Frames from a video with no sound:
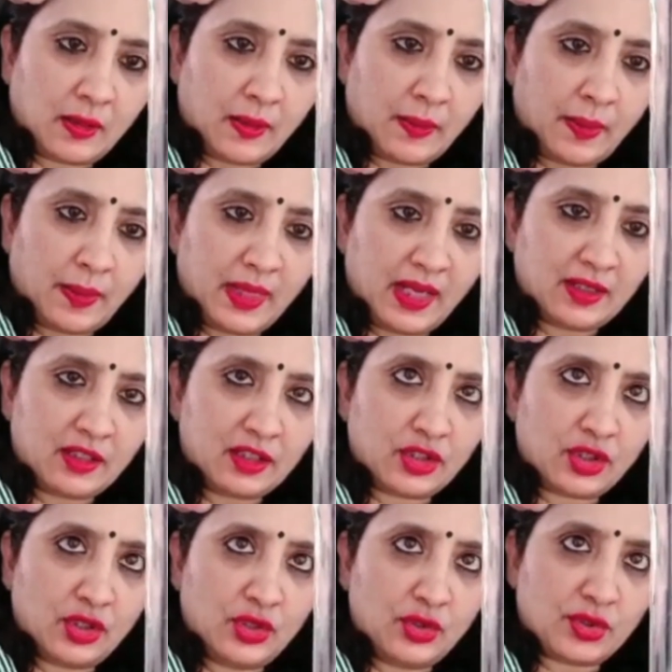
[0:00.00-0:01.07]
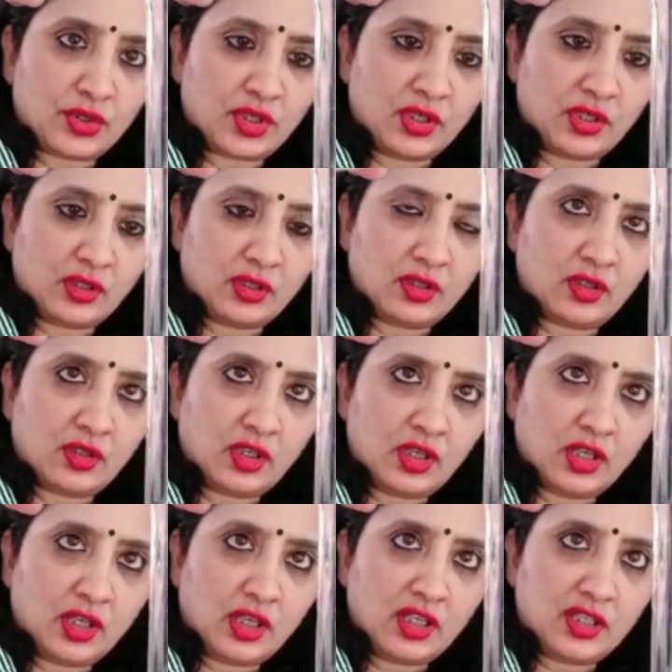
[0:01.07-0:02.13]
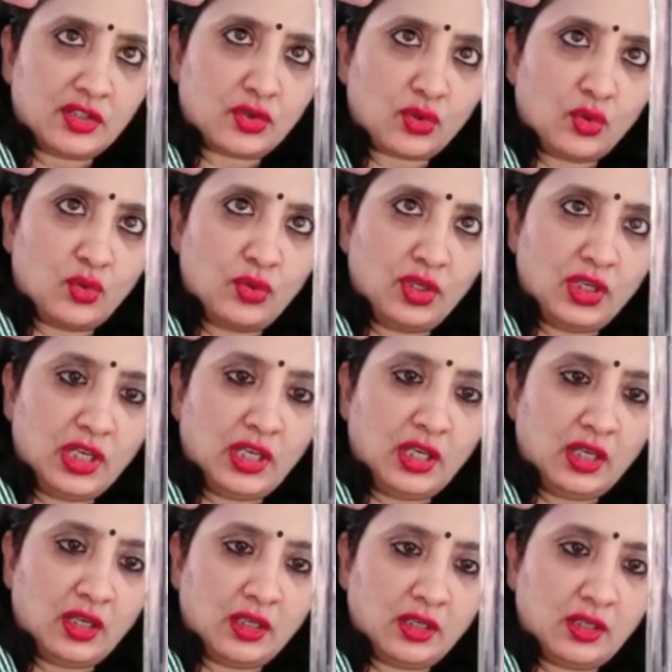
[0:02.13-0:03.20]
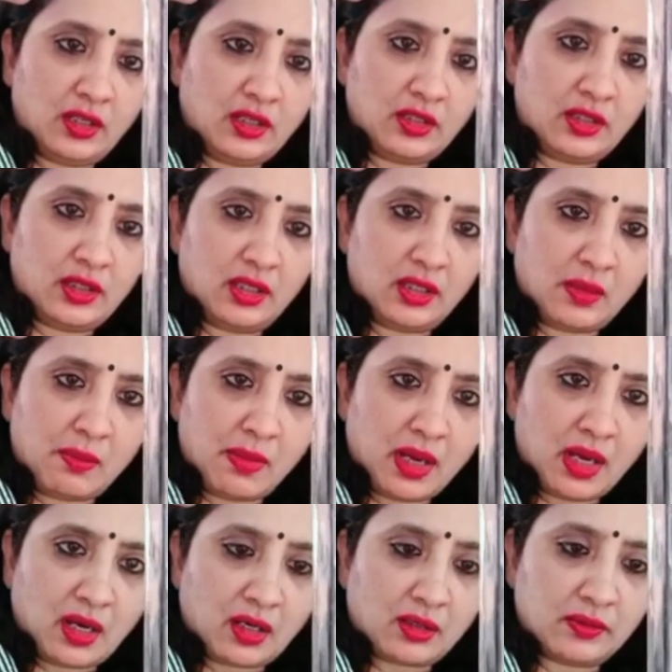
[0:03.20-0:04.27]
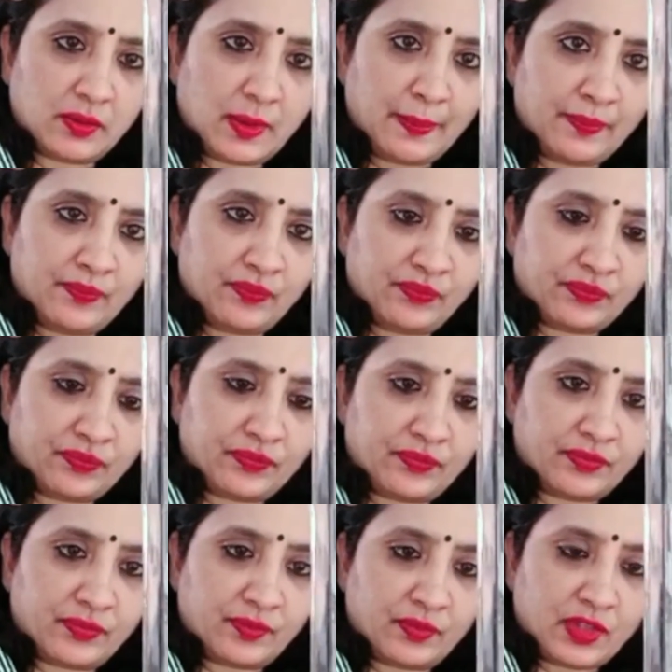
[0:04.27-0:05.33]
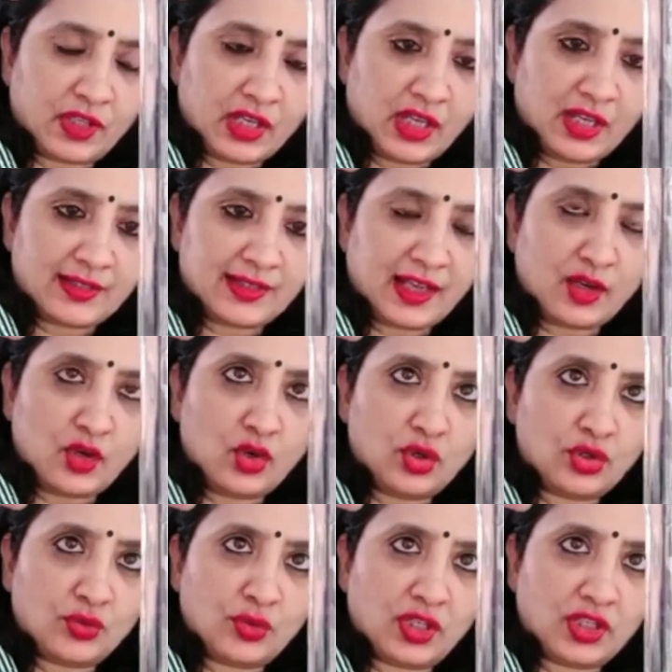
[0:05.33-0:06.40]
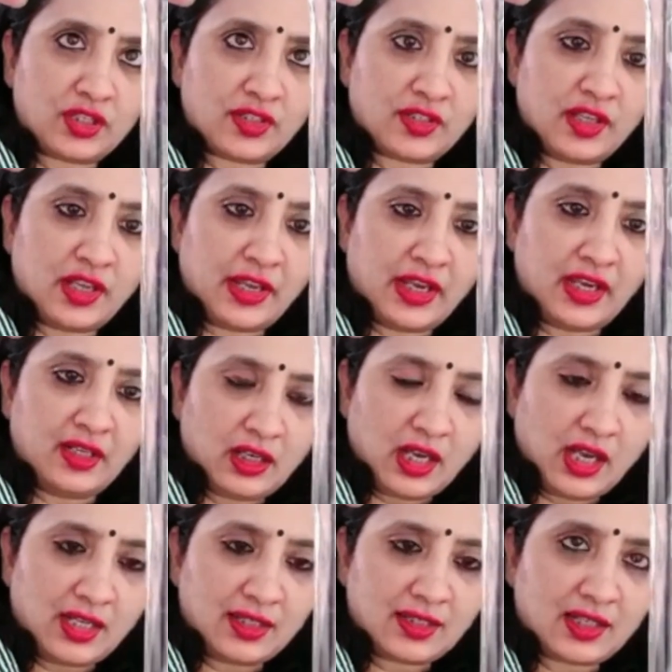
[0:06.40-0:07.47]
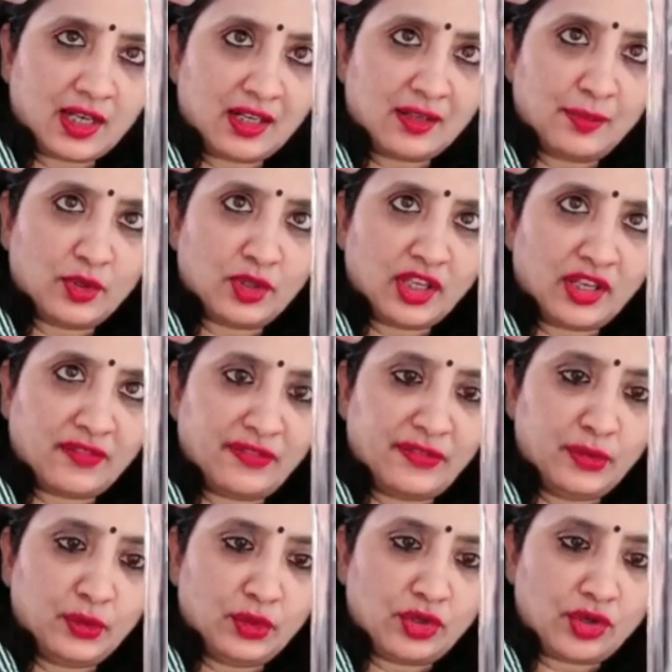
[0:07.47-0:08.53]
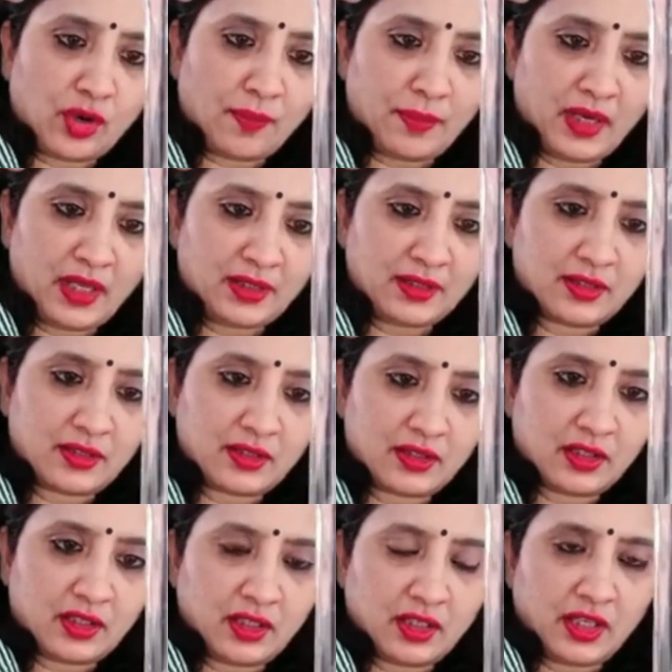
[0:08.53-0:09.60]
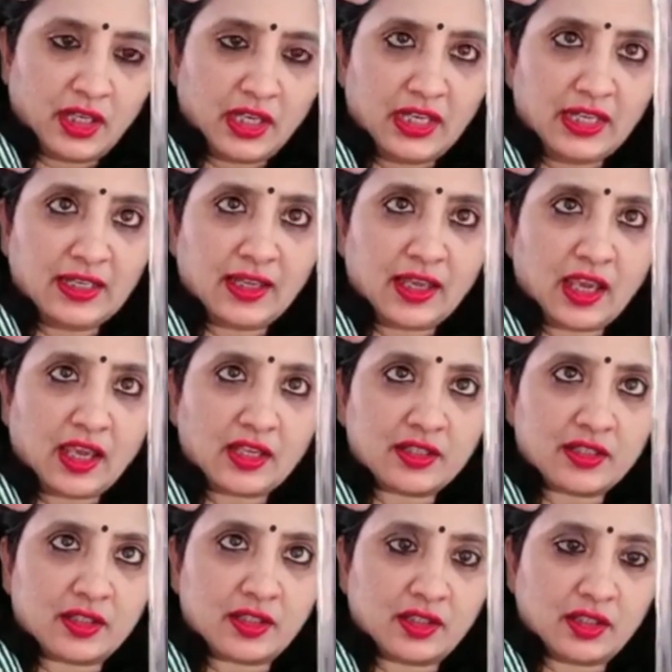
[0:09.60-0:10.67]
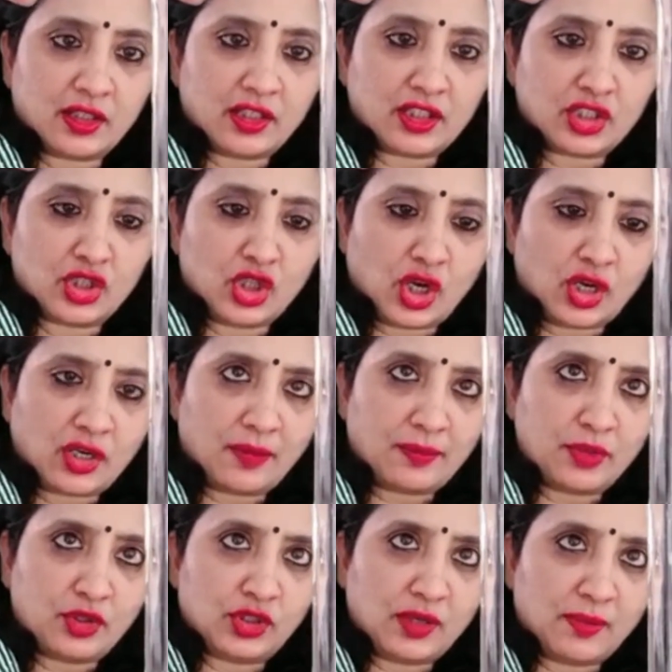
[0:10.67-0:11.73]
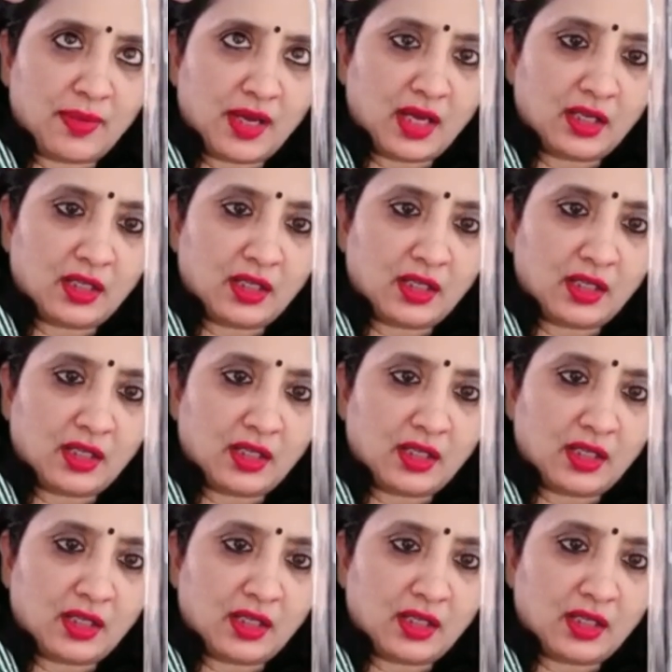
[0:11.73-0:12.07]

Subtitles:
that the solution is only till the mark. As I go towards the end, I'll start putting few droplets in case it's not up to the mark.